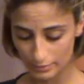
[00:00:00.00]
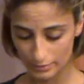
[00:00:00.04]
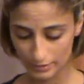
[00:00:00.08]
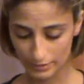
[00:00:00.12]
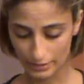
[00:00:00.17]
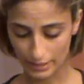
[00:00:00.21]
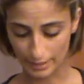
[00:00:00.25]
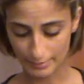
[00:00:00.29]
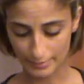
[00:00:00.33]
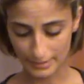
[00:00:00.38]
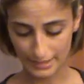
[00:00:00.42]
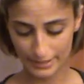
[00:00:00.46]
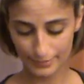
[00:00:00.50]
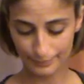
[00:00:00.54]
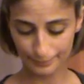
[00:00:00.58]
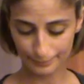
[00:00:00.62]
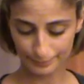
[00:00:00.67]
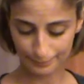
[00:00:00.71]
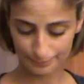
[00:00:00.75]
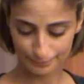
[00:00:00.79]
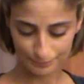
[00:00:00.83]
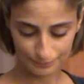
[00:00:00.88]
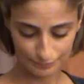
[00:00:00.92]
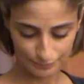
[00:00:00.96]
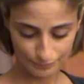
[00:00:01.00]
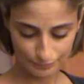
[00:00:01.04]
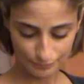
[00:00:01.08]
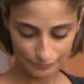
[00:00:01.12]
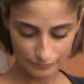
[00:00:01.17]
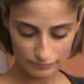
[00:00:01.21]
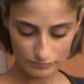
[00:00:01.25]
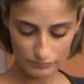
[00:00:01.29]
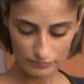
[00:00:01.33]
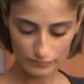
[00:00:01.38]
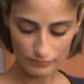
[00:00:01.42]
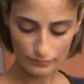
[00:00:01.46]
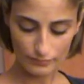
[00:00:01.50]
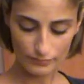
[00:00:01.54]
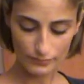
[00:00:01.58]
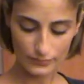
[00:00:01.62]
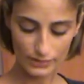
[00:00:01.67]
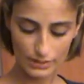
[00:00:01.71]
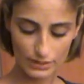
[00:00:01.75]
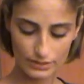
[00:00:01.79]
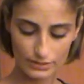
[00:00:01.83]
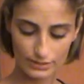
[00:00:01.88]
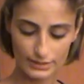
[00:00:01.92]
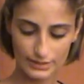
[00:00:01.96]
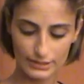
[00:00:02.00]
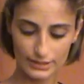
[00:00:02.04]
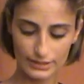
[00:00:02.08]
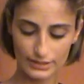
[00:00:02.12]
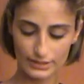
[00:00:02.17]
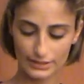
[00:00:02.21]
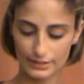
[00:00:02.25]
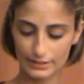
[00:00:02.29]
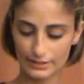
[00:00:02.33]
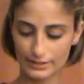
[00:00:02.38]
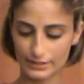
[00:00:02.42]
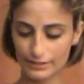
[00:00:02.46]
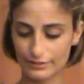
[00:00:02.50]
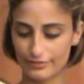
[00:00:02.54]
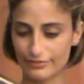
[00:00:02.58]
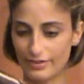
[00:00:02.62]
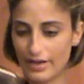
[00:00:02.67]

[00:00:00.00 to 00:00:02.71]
I mean, the